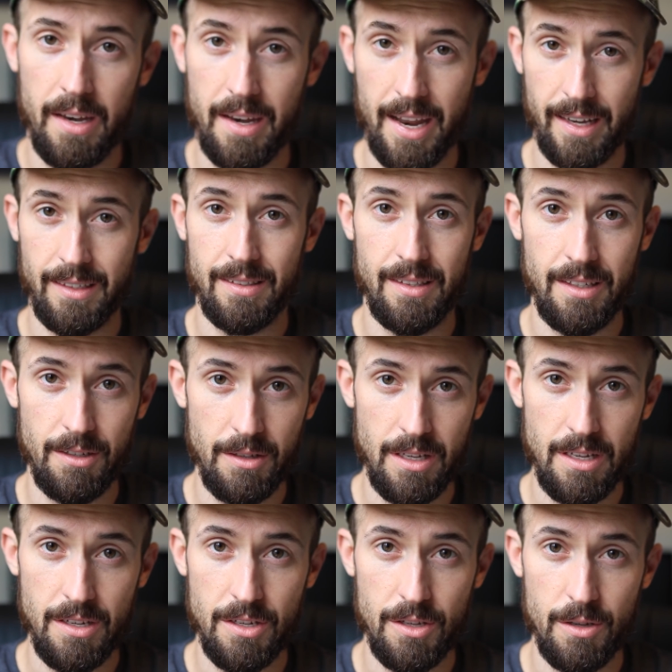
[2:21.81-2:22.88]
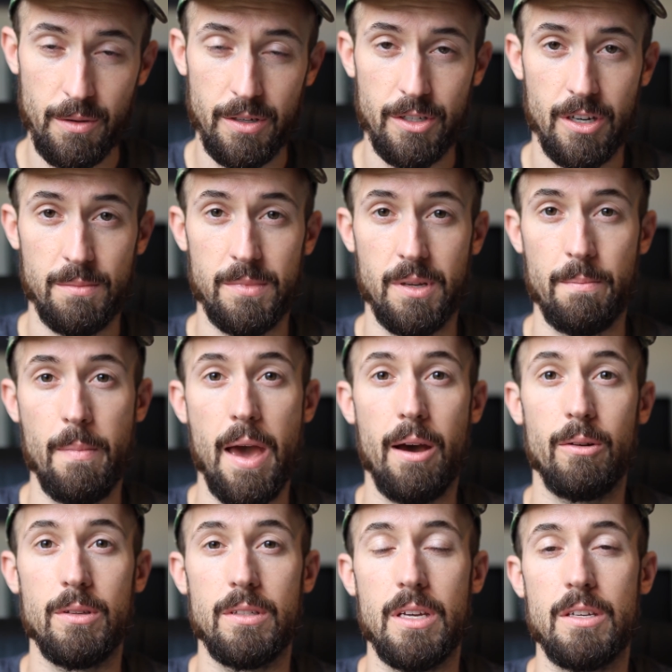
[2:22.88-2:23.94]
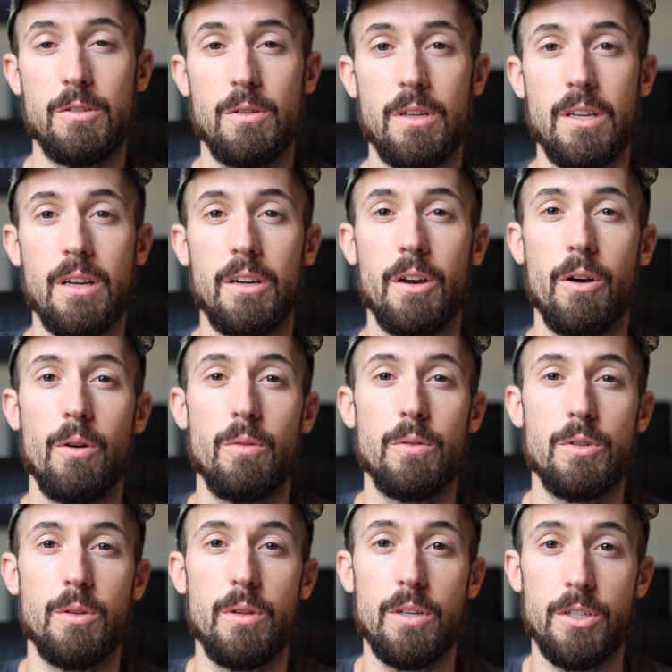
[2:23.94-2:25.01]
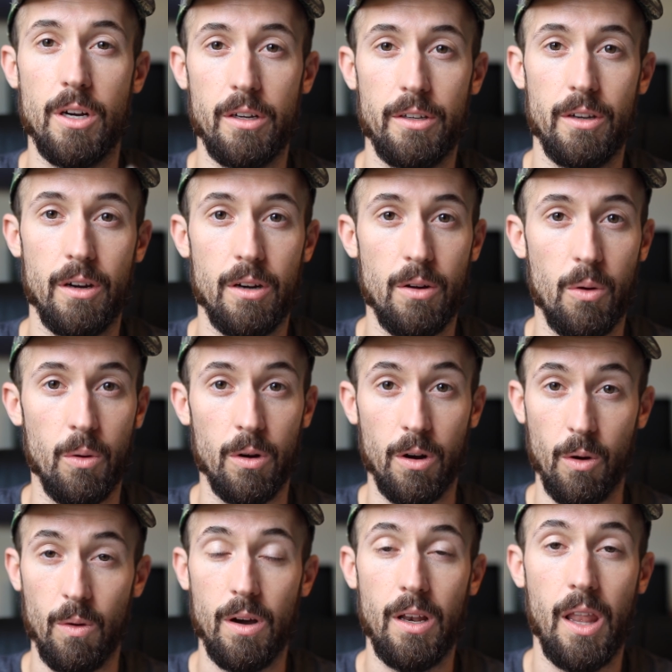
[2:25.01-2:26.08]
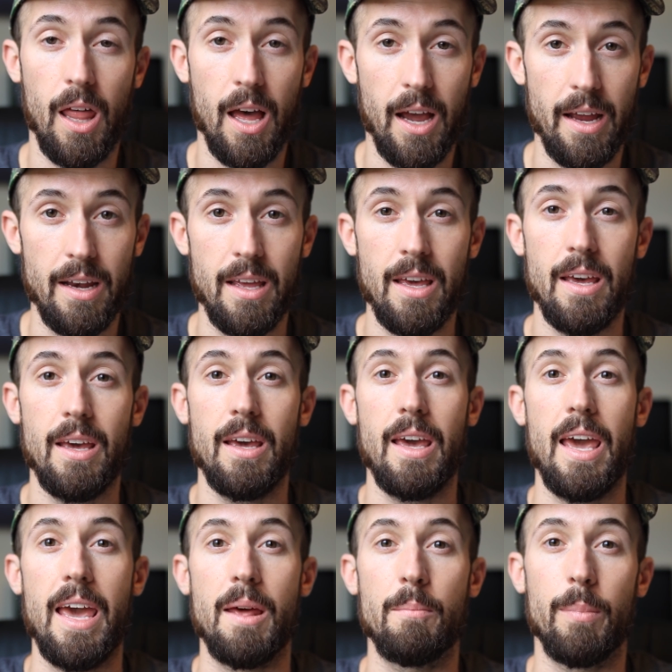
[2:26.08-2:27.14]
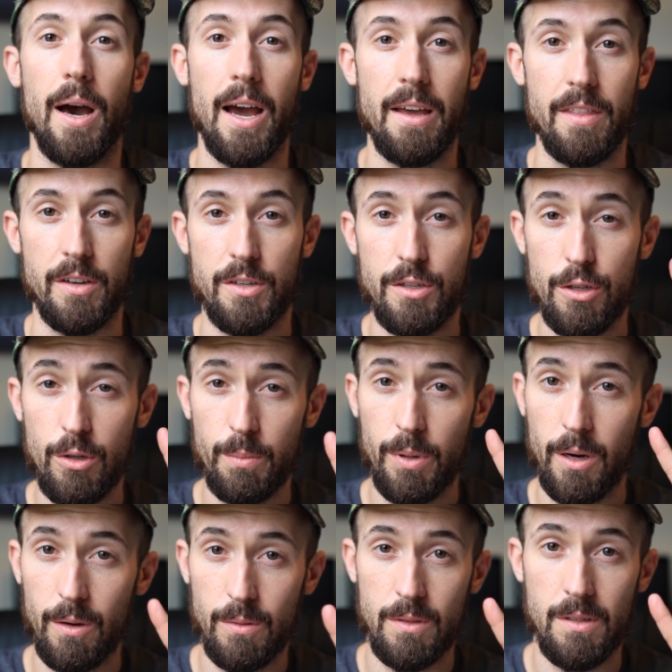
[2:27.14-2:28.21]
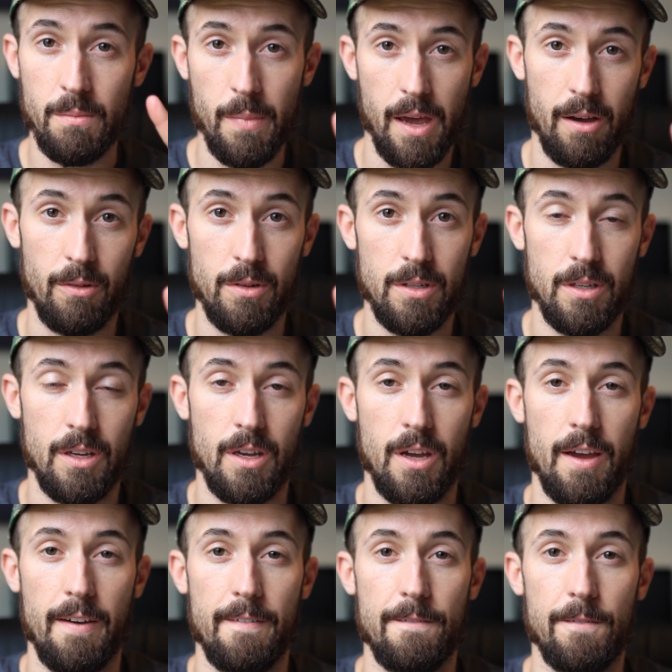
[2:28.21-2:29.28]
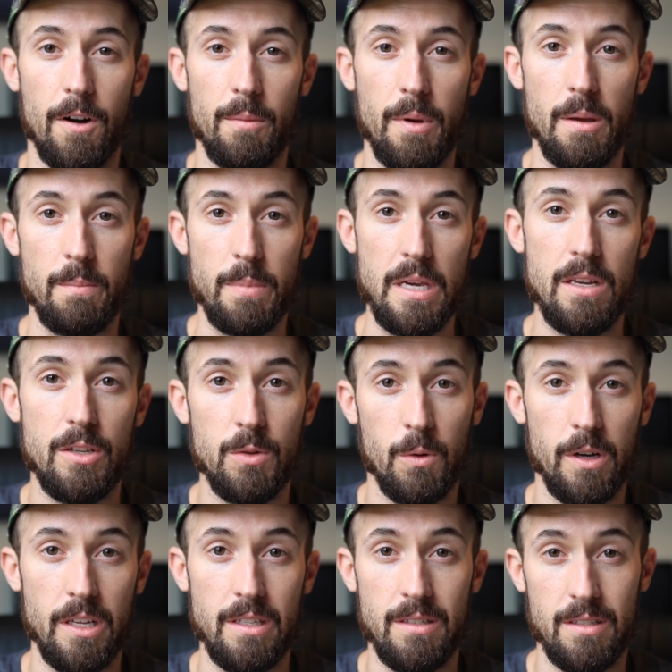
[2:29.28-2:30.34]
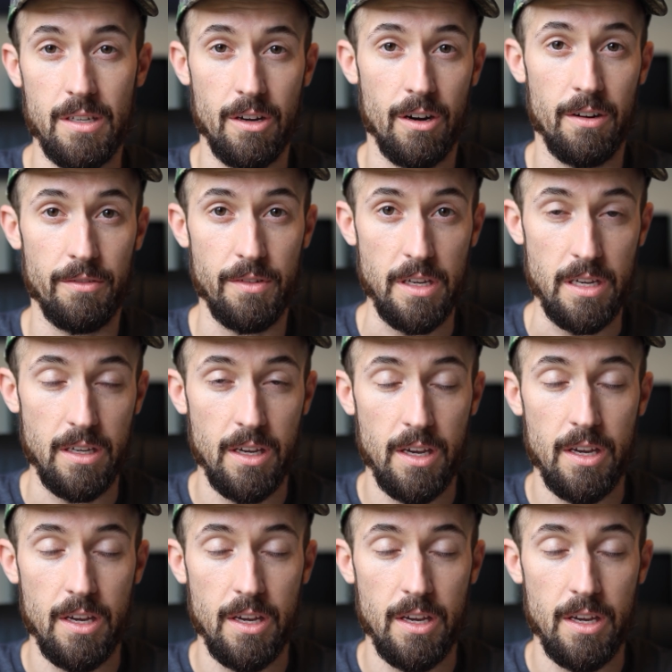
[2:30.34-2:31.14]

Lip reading: Next thing you need to do in terms of mounts is you need to go to the junkyard or go online and buy the 2-post mount from a B20 CRV.